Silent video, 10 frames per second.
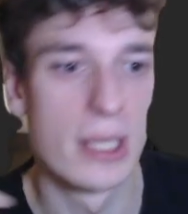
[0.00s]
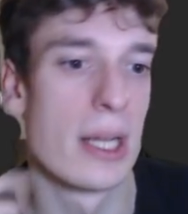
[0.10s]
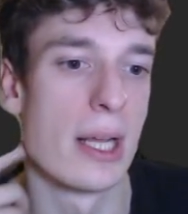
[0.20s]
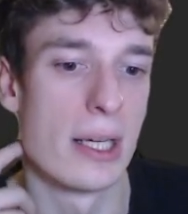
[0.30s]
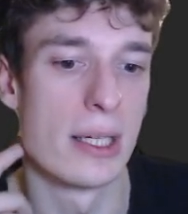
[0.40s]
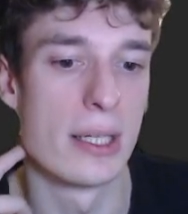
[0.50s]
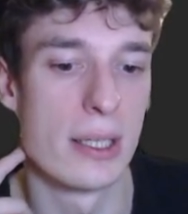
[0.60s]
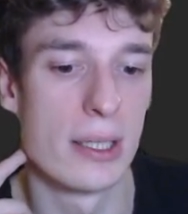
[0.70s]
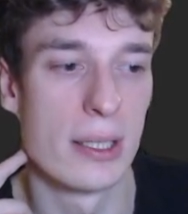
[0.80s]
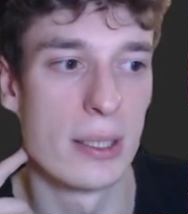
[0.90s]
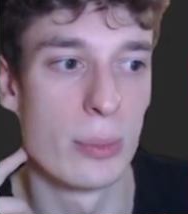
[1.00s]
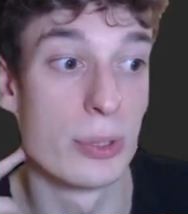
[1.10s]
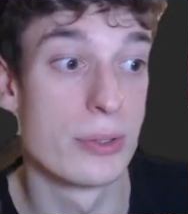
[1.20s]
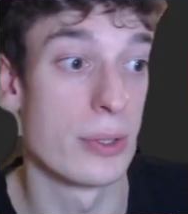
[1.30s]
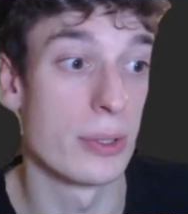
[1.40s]
Uh,
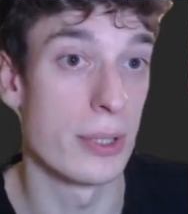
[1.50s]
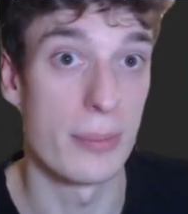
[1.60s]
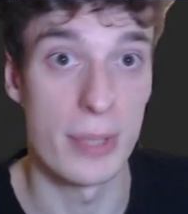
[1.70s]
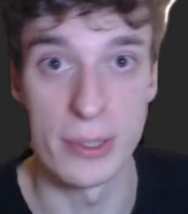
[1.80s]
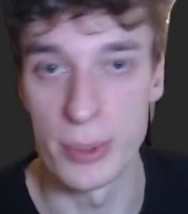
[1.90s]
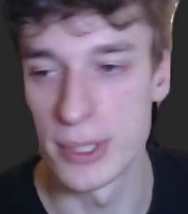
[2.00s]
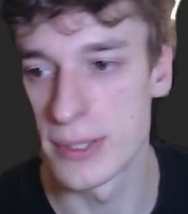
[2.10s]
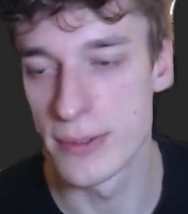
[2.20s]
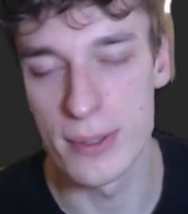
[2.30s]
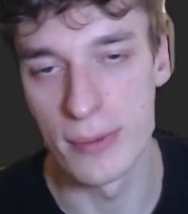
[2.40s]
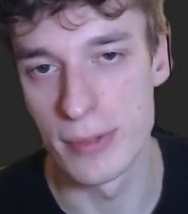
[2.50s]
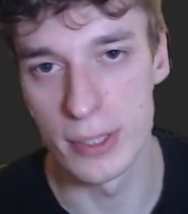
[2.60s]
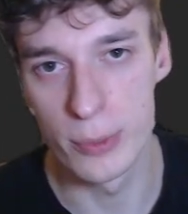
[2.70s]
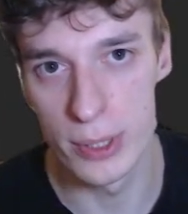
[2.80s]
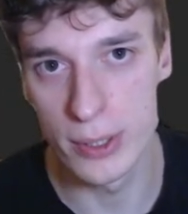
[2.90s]
but uh, yeah, anyway, that's a very
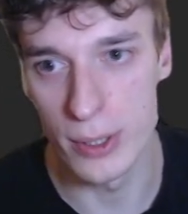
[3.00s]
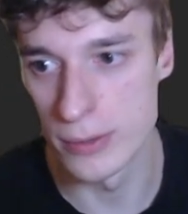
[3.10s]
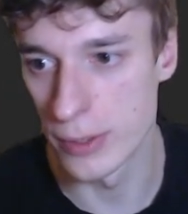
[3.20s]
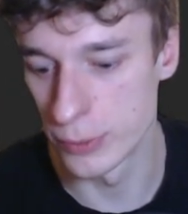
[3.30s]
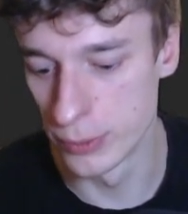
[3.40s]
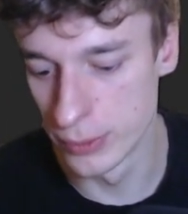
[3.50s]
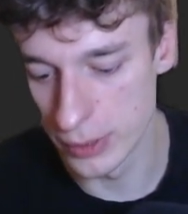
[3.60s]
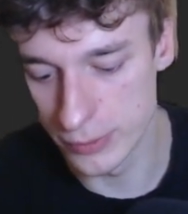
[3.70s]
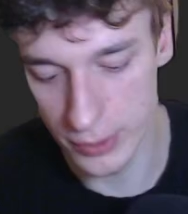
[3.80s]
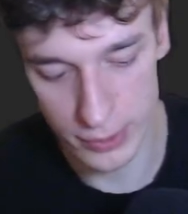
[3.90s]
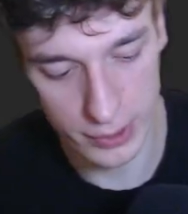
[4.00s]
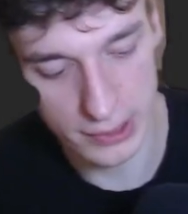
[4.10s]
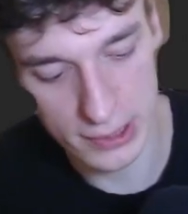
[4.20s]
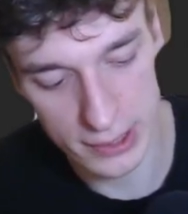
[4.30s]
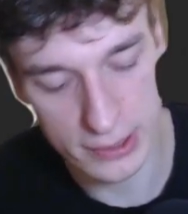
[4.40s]
quick overview of the
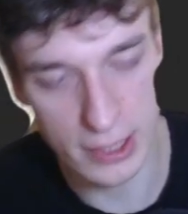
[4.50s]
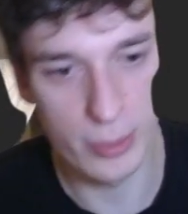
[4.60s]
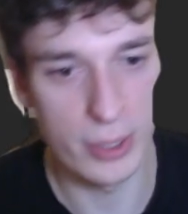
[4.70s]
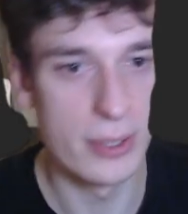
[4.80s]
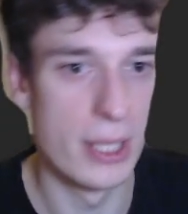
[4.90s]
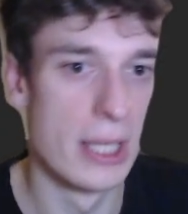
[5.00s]
readline library.